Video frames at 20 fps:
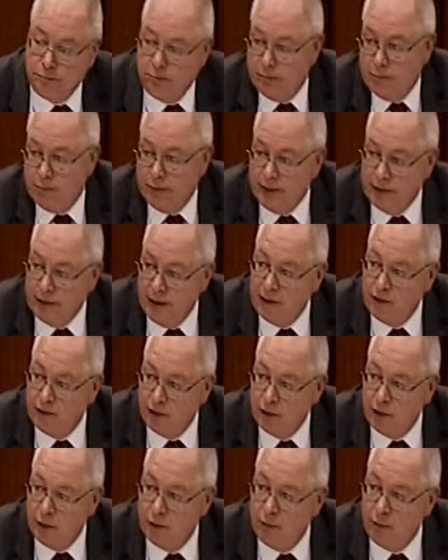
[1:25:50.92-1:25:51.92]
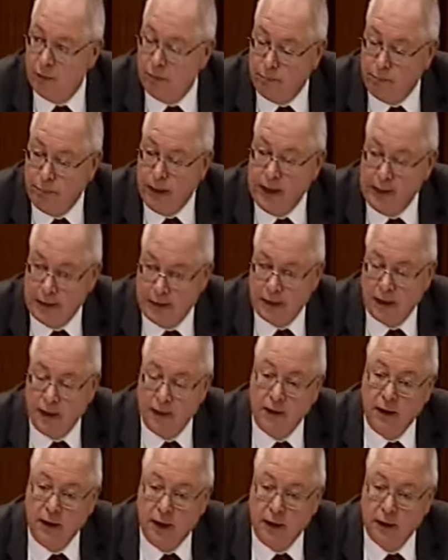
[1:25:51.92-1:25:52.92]
potential beds in
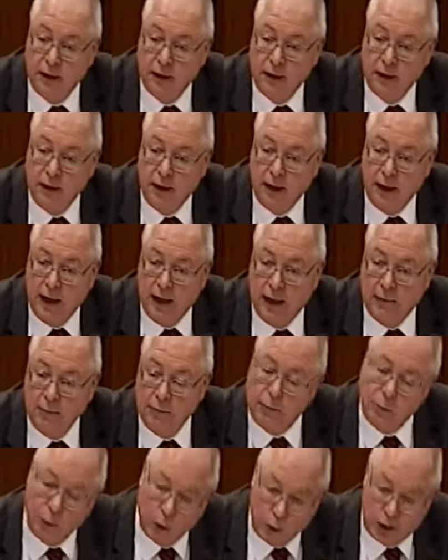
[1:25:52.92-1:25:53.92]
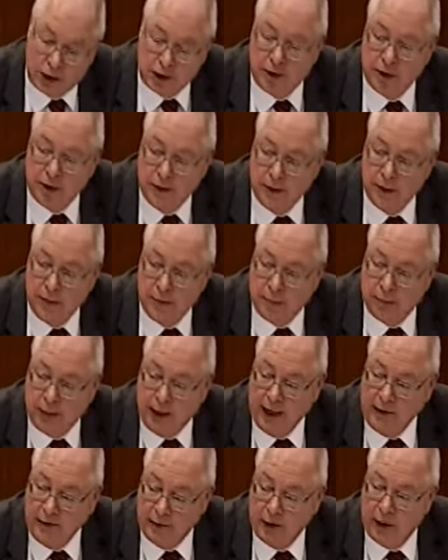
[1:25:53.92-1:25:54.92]
there. Most
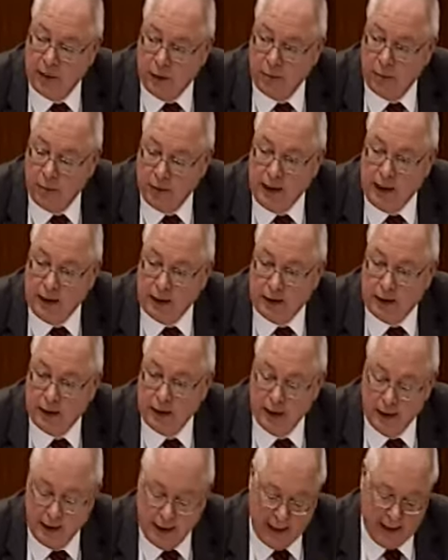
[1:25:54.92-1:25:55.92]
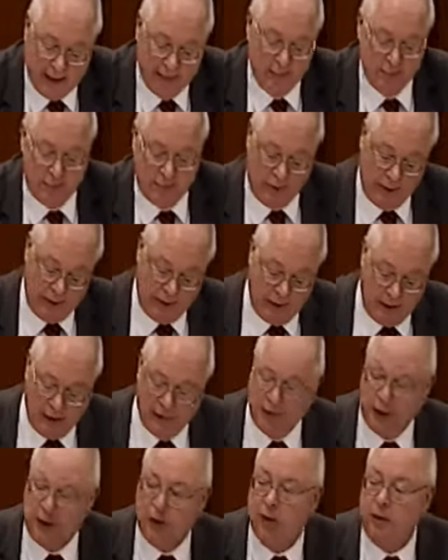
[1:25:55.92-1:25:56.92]
private companies have
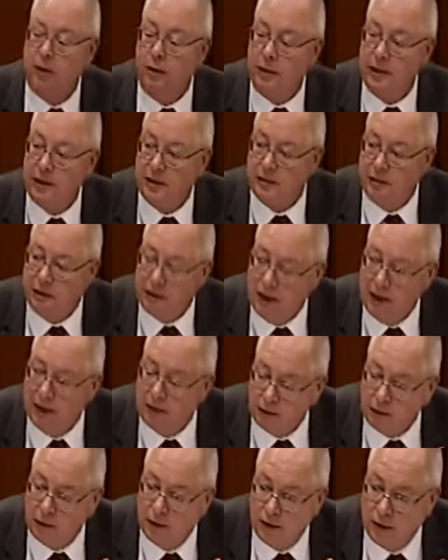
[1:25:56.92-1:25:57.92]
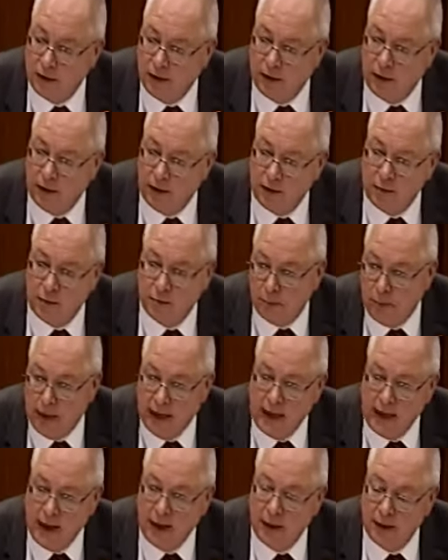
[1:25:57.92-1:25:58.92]
economies of scale. They run
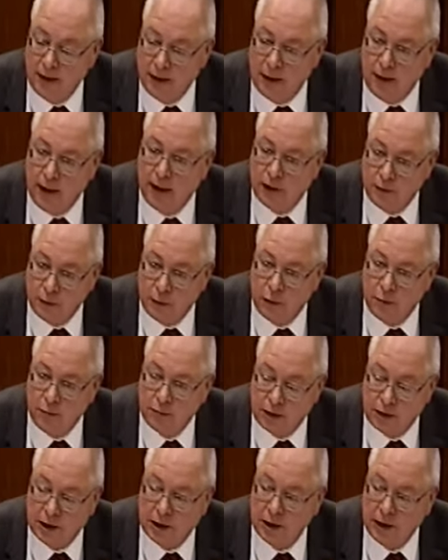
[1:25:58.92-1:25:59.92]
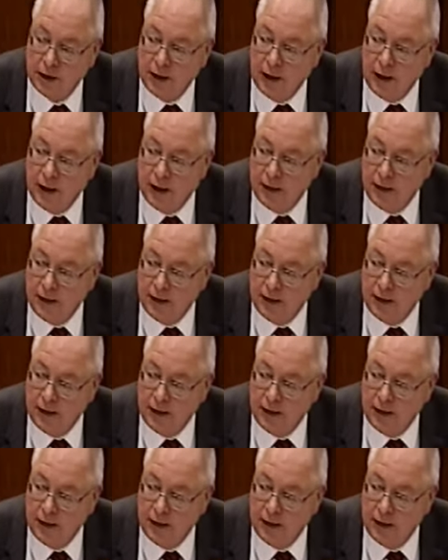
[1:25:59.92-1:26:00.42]
many care homes, and